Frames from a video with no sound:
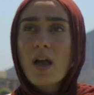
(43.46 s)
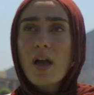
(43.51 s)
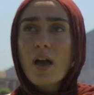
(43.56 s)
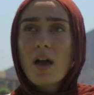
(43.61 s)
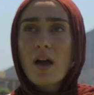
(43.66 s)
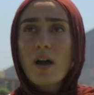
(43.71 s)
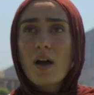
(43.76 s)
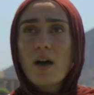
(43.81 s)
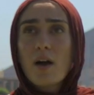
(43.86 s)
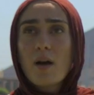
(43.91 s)

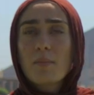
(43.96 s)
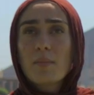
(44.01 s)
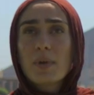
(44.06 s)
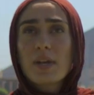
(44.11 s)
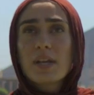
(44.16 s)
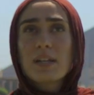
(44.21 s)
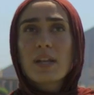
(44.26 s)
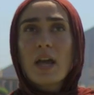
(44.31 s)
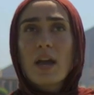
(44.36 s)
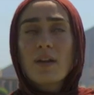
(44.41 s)

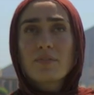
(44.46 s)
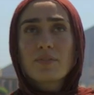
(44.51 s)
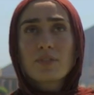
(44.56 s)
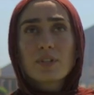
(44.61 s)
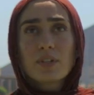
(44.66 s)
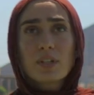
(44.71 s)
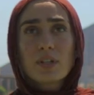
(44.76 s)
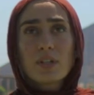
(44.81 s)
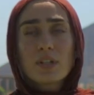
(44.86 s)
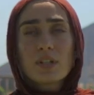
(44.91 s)
And
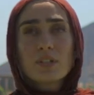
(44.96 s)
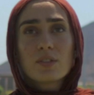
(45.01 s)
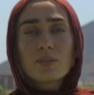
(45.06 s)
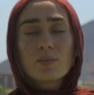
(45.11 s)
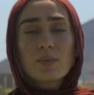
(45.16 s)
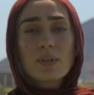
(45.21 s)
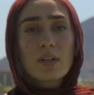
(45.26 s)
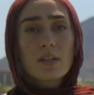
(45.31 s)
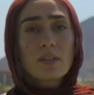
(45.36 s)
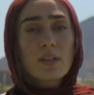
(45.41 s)
after
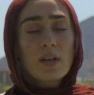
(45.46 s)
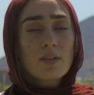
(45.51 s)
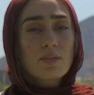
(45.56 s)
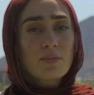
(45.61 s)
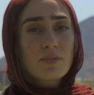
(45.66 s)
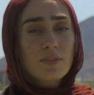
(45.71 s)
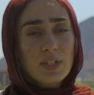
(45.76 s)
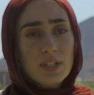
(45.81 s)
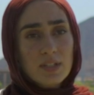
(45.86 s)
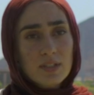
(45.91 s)
doing a lot
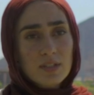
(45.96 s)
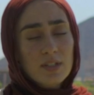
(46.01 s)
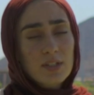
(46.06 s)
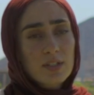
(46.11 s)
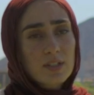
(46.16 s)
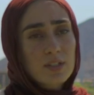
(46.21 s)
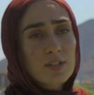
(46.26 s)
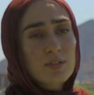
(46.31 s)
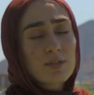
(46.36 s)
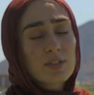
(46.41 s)
of
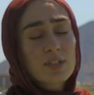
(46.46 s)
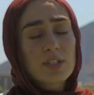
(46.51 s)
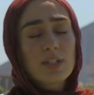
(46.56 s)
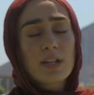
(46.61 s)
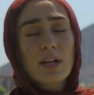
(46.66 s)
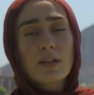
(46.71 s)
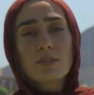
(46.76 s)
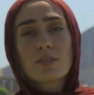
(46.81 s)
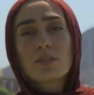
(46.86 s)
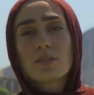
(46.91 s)
research and
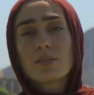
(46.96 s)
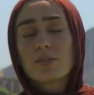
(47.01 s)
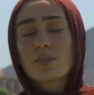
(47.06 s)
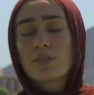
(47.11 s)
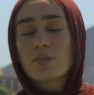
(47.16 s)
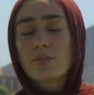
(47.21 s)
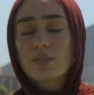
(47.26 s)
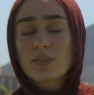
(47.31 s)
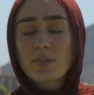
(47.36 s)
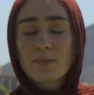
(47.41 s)
reaching out
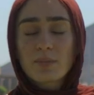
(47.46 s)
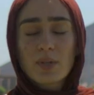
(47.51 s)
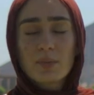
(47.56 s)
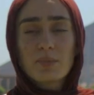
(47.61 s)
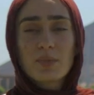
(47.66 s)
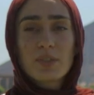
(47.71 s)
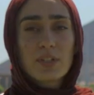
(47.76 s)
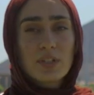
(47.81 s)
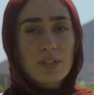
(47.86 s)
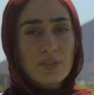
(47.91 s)
to some
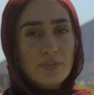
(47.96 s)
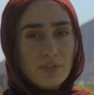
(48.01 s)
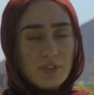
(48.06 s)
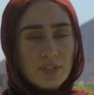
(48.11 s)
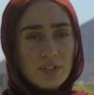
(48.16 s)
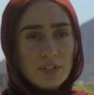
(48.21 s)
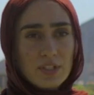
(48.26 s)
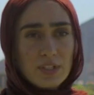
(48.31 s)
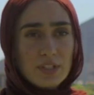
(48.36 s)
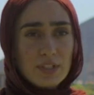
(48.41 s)
community
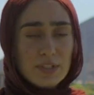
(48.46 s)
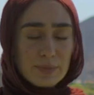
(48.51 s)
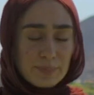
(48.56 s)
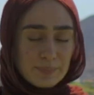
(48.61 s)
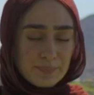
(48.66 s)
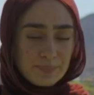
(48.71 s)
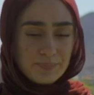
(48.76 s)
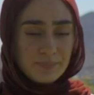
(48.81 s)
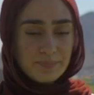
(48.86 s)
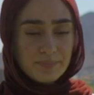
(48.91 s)
fridges,
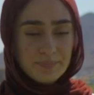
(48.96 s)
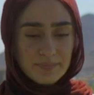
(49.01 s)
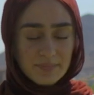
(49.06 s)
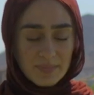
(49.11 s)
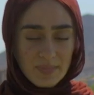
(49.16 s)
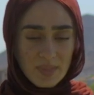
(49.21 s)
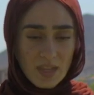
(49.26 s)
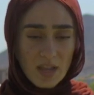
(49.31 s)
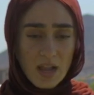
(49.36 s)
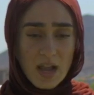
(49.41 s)

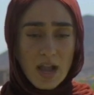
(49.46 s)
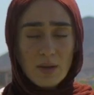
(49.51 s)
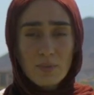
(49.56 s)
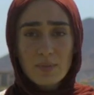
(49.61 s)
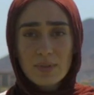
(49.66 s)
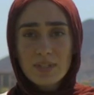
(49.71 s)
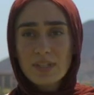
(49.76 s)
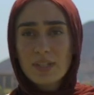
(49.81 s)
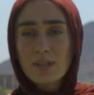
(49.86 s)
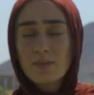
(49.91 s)
I
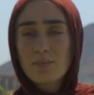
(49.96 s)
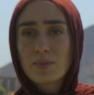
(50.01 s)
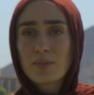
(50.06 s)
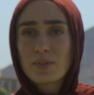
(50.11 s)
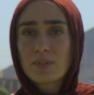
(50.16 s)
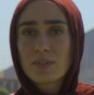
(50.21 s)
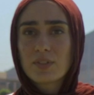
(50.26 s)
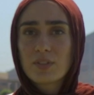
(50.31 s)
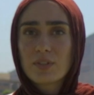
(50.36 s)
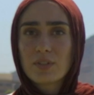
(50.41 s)
was
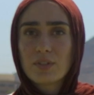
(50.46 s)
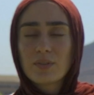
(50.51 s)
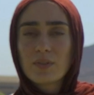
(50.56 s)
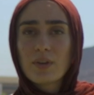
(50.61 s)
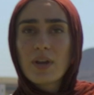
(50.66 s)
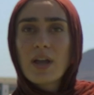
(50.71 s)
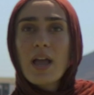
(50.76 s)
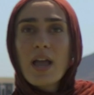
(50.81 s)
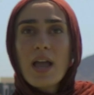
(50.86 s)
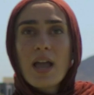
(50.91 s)
able
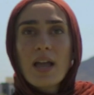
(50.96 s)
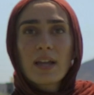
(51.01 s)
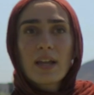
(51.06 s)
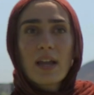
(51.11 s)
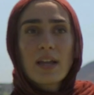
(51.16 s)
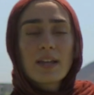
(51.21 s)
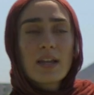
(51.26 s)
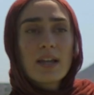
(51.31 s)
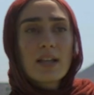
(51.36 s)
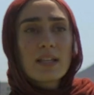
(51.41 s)
to
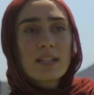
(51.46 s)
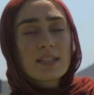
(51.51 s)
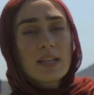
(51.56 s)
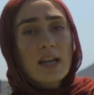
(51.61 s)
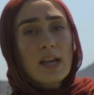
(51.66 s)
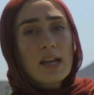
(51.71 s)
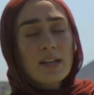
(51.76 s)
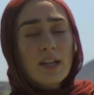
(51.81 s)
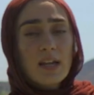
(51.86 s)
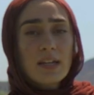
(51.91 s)
kind of
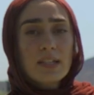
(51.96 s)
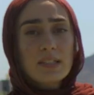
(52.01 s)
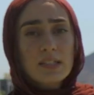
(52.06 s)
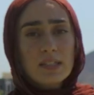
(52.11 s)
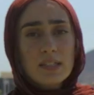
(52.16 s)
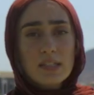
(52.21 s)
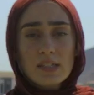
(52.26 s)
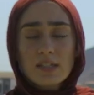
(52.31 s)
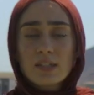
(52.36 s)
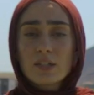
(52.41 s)
set an
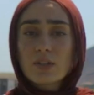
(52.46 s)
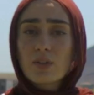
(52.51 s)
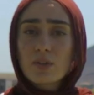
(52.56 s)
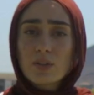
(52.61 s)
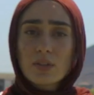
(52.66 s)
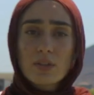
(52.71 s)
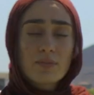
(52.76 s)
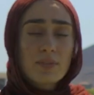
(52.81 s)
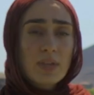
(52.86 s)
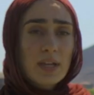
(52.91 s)
idea and a
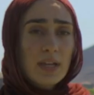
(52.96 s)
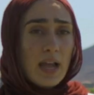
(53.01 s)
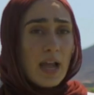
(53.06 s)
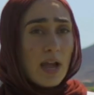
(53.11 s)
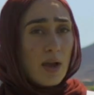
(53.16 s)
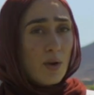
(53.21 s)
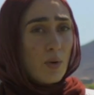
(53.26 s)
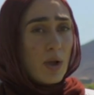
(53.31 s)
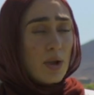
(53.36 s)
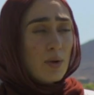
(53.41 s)
goal of like
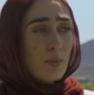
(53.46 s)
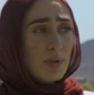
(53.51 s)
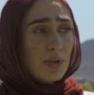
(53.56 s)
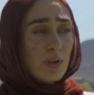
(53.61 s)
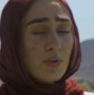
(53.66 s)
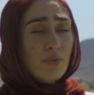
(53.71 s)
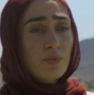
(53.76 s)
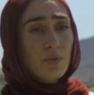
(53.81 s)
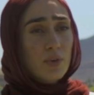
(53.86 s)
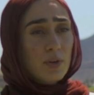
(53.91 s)
how I want
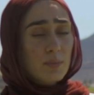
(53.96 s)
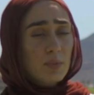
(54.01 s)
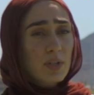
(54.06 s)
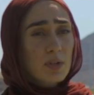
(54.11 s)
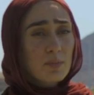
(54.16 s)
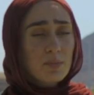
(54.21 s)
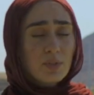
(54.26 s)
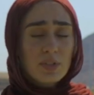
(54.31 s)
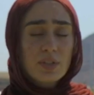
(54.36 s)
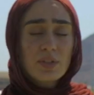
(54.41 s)
to form a
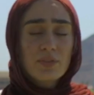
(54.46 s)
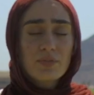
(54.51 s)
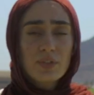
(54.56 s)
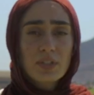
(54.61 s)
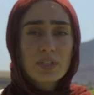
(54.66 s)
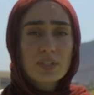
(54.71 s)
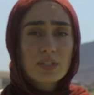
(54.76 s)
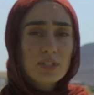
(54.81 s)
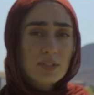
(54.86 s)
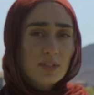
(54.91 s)
community
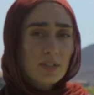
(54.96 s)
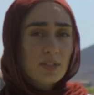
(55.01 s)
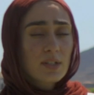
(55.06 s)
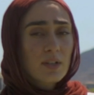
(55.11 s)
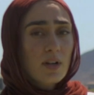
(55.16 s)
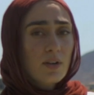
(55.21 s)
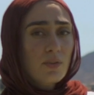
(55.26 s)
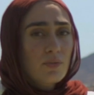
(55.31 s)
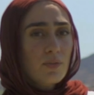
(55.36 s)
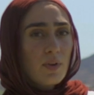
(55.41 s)
fridge. It started
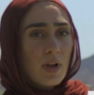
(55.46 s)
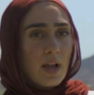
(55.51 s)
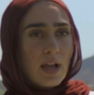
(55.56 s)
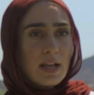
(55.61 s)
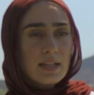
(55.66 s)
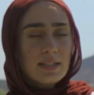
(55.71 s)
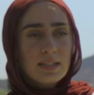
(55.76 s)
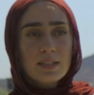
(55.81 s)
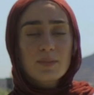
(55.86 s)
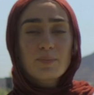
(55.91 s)
off
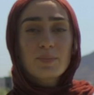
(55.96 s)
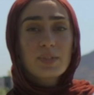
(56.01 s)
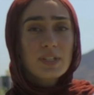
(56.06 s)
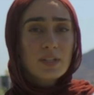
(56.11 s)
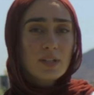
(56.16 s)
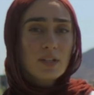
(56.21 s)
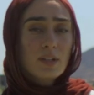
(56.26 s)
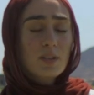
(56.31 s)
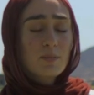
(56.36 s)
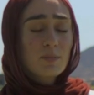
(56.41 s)
as it
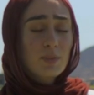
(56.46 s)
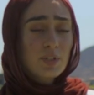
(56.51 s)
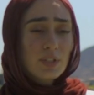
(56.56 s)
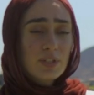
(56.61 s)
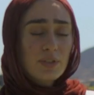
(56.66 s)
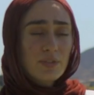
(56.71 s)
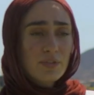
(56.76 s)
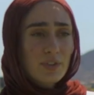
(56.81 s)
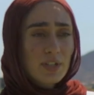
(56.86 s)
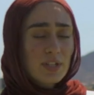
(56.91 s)
being a
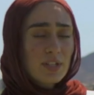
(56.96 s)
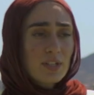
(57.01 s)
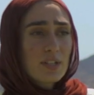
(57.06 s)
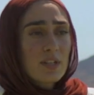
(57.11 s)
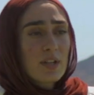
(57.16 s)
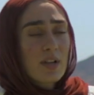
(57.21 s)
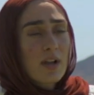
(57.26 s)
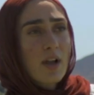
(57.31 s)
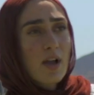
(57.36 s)
community fridge.